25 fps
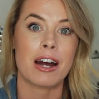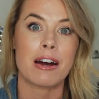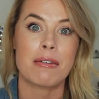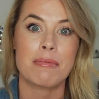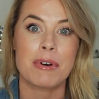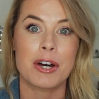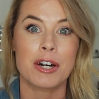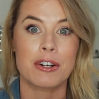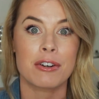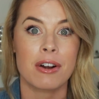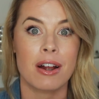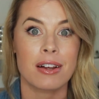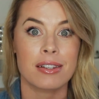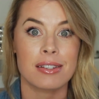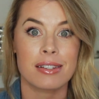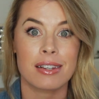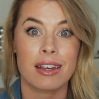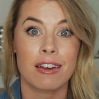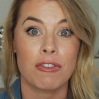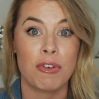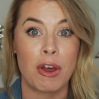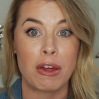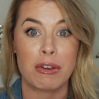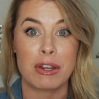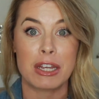come across
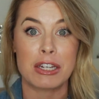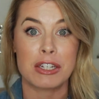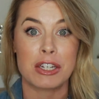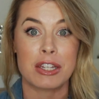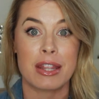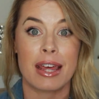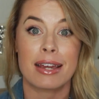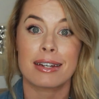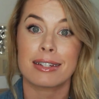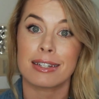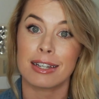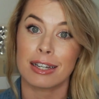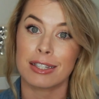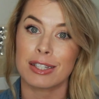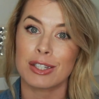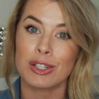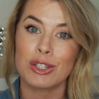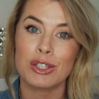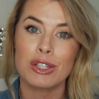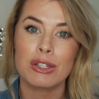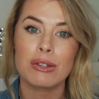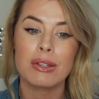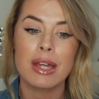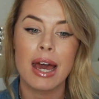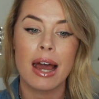a foundation that
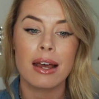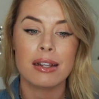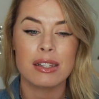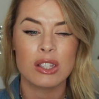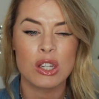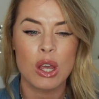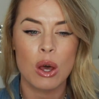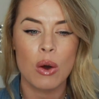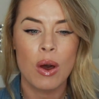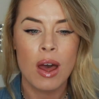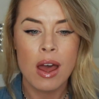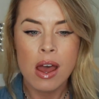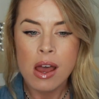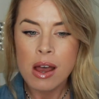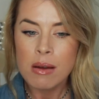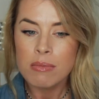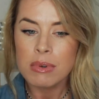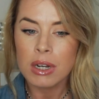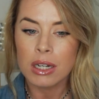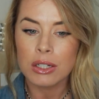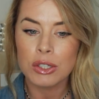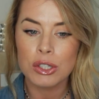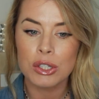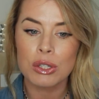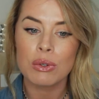doesn't do that, so
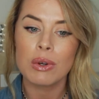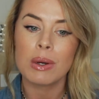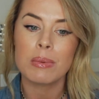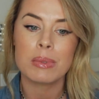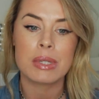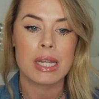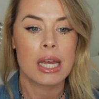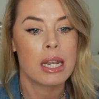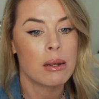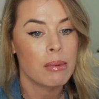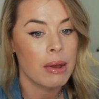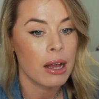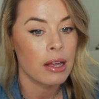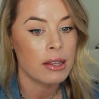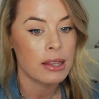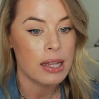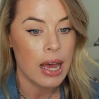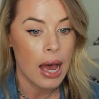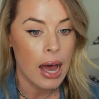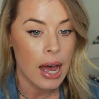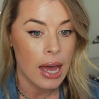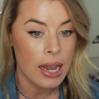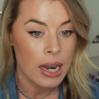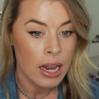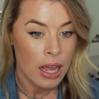not too upset about
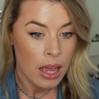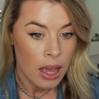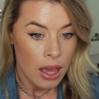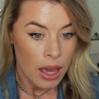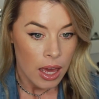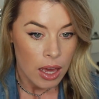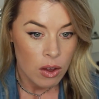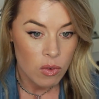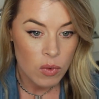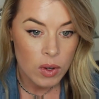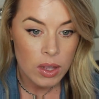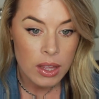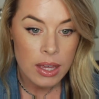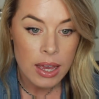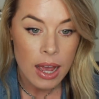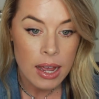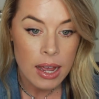that. It really